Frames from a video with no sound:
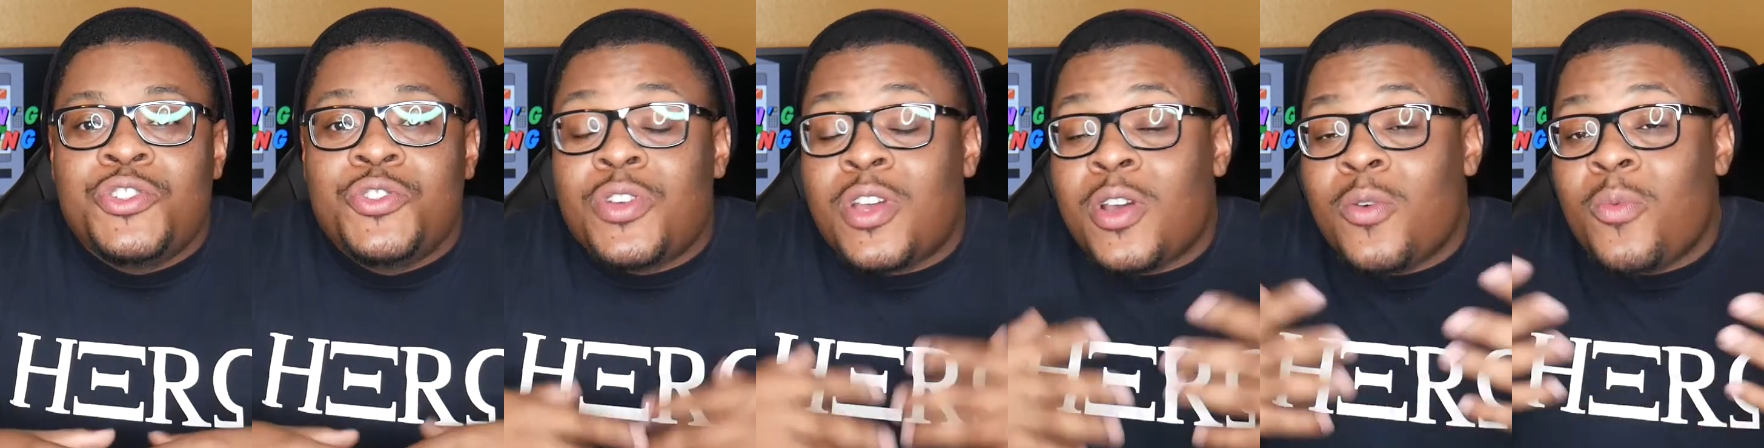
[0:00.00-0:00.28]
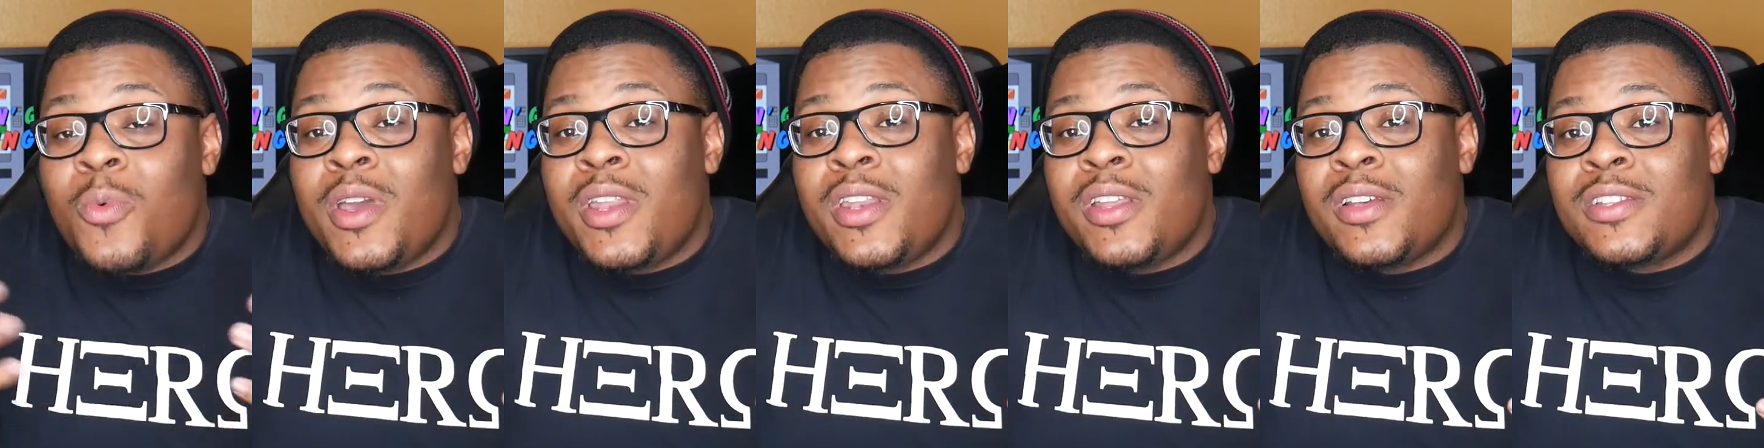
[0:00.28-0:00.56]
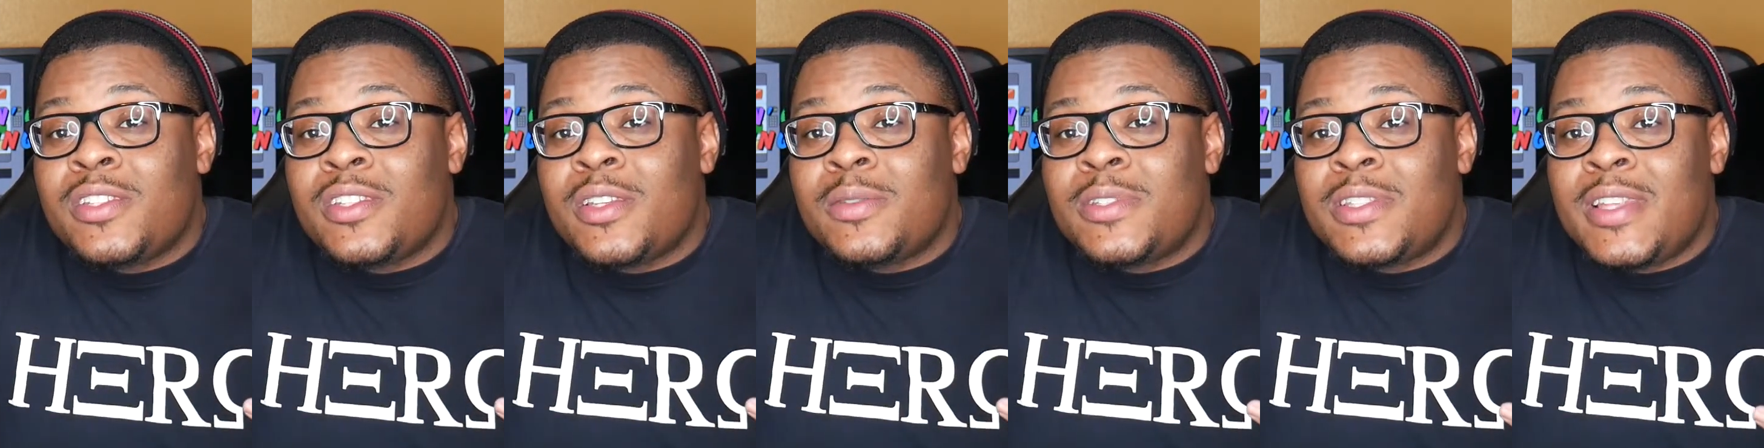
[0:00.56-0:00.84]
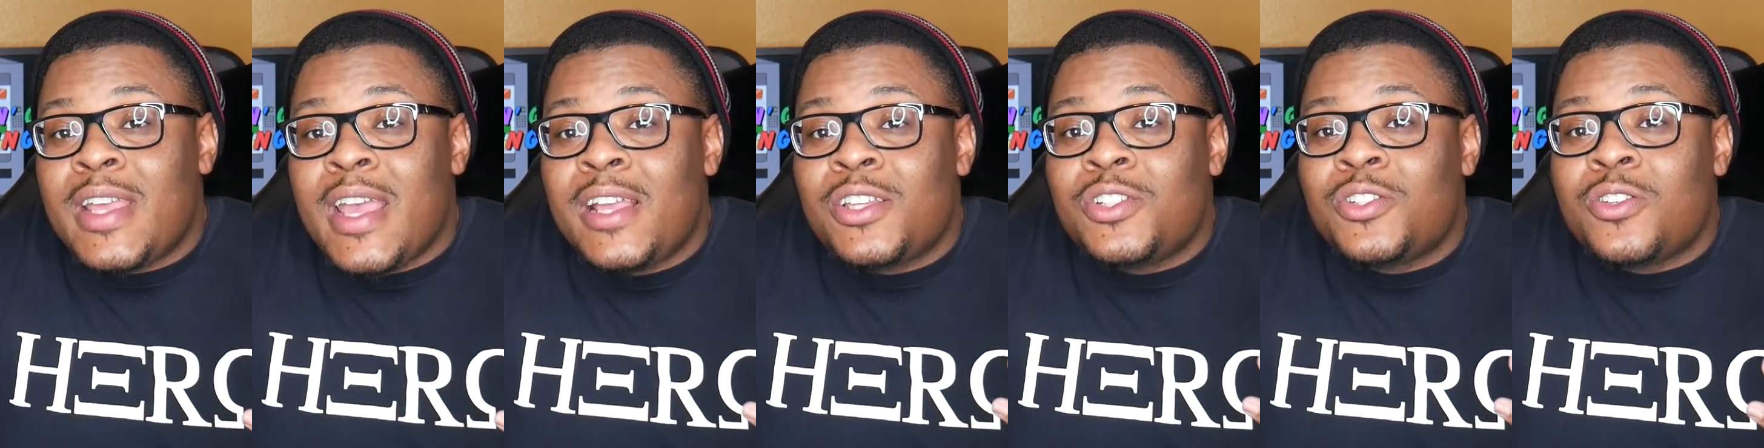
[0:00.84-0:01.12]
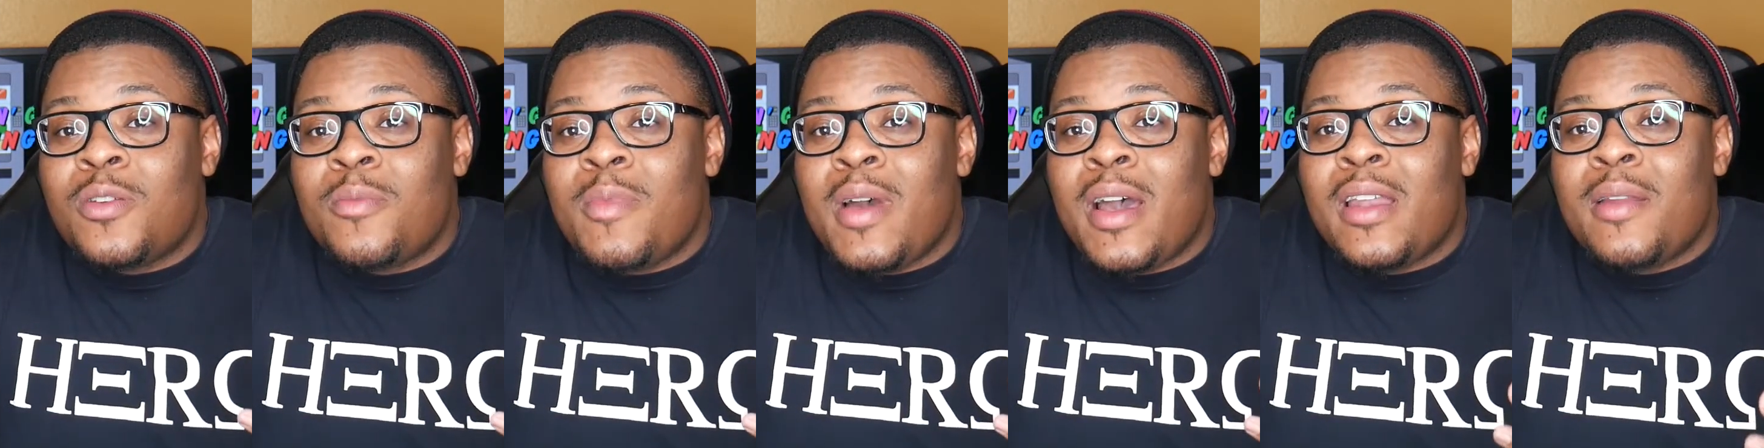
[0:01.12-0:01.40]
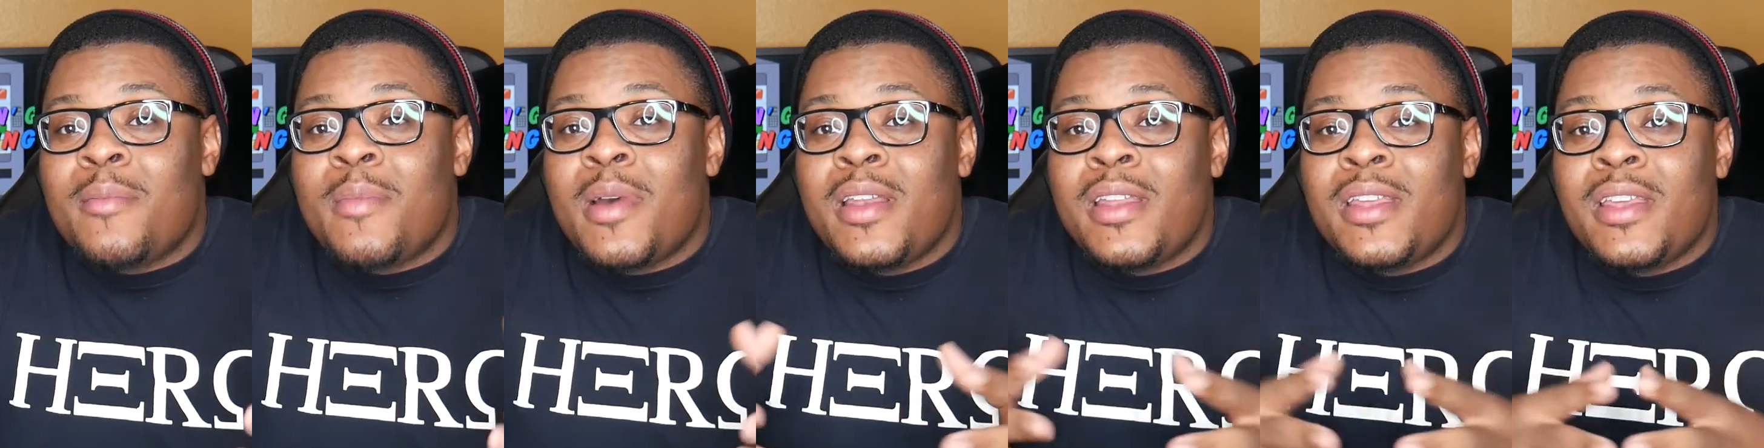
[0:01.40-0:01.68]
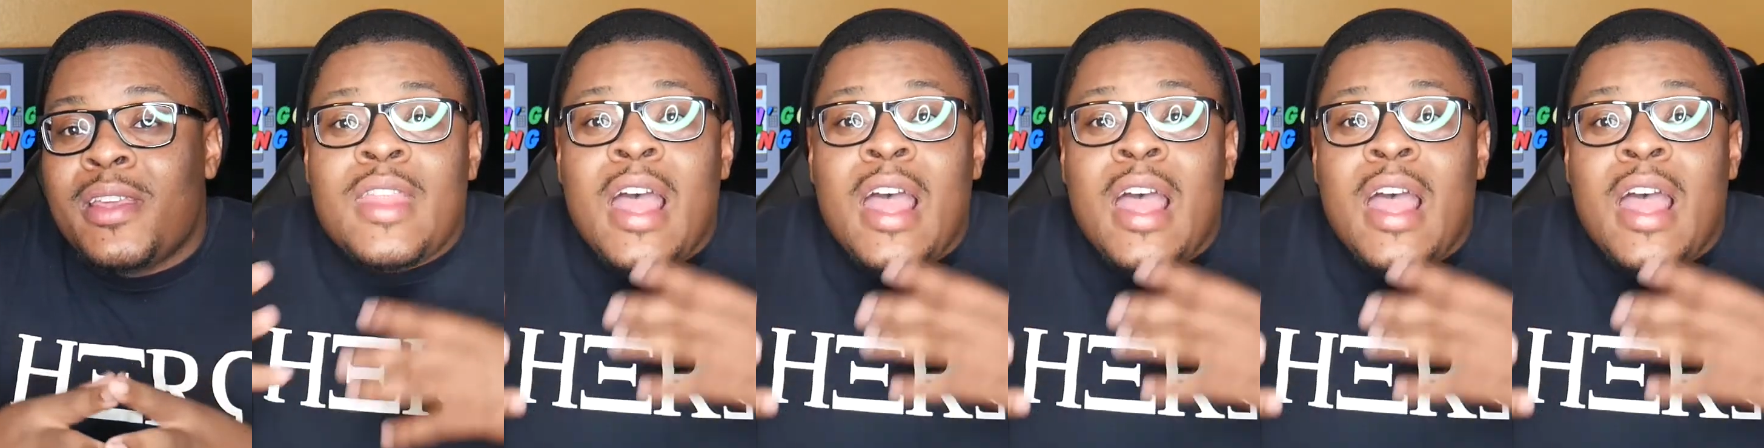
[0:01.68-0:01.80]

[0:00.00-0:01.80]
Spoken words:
you can win a substantial amount of money.